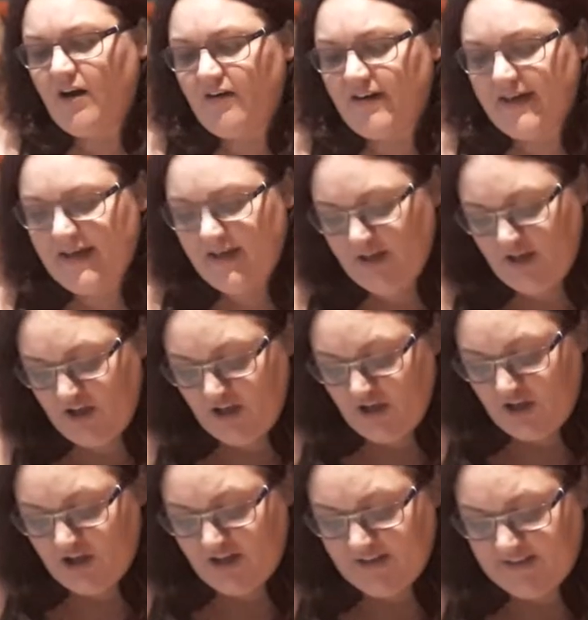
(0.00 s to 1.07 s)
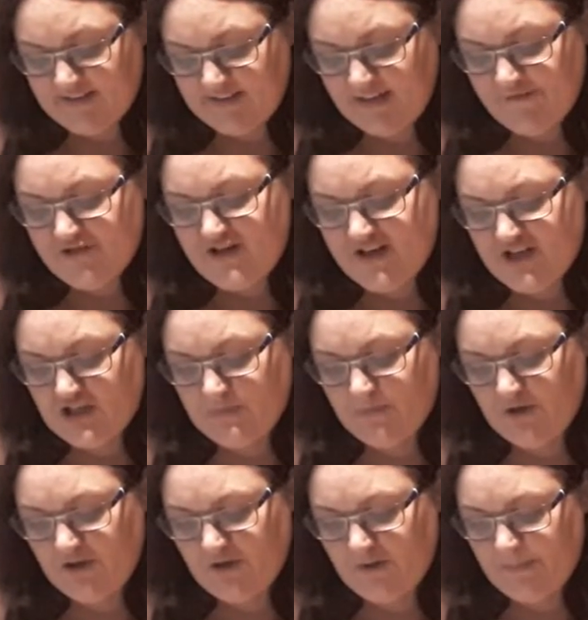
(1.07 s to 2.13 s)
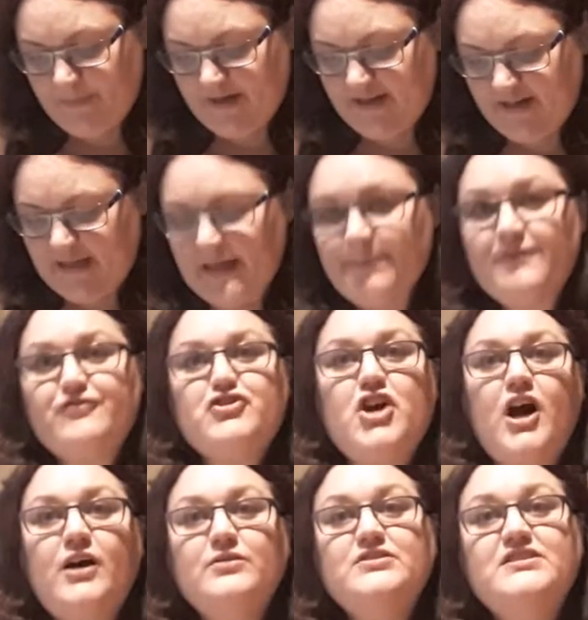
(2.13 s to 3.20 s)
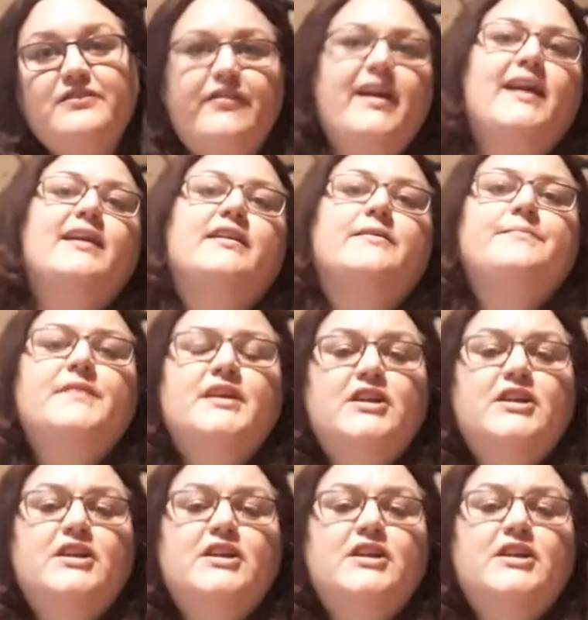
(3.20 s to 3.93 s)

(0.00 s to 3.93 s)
high, courtesy of a gentleman by the name of Charles Trevelyan.